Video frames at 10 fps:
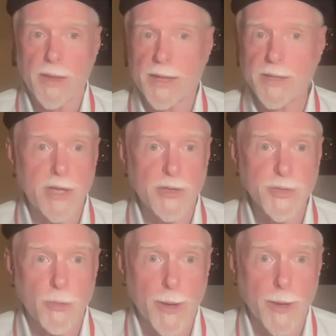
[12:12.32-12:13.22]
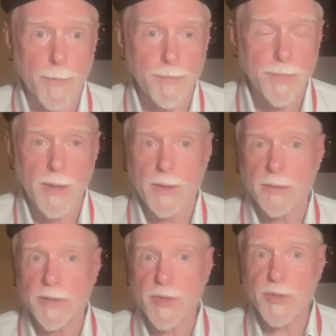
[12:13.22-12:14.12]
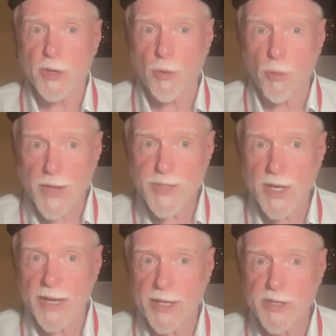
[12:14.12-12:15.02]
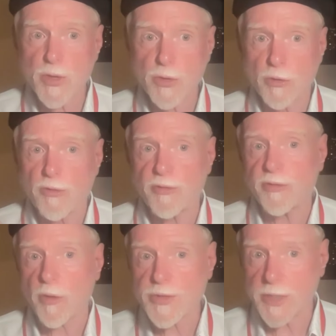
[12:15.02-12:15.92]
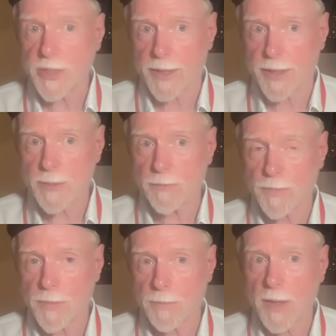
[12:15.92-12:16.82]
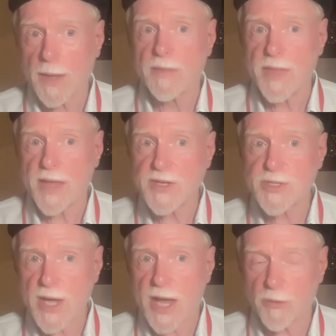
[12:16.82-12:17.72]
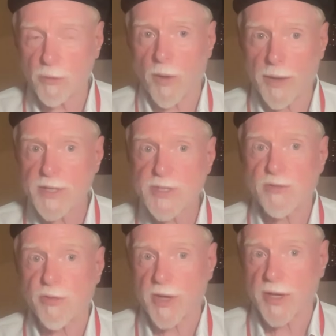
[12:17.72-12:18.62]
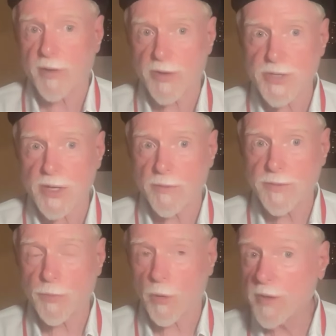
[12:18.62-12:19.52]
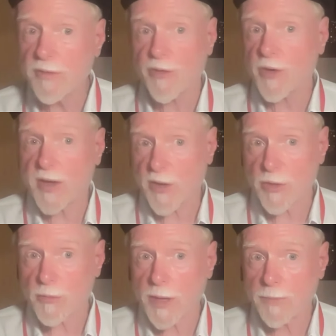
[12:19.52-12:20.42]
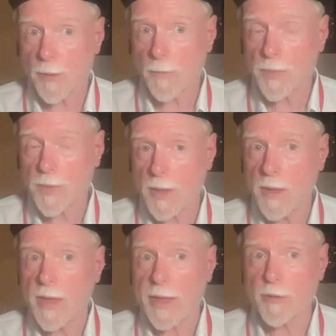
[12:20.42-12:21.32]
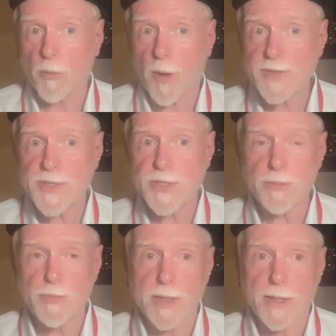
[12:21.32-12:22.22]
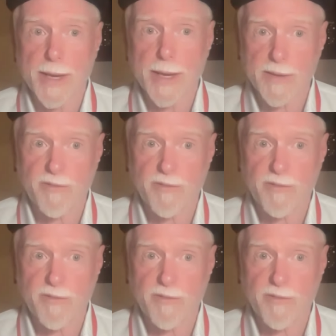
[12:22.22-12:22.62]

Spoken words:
It's the Yetzer Hara, that there's a quasi-external force in us that does not want us to forgive ourselves or even forgive other people. It wants us to be